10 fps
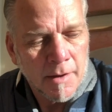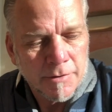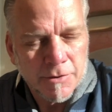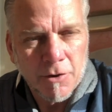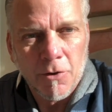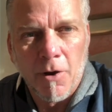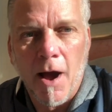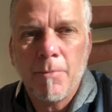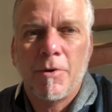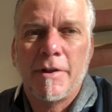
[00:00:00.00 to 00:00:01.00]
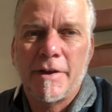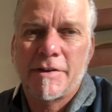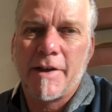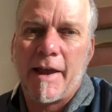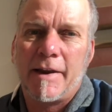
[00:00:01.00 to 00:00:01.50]
So I'm really
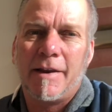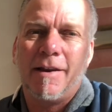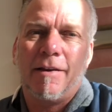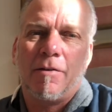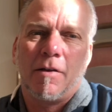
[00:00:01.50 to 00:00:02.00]
excited.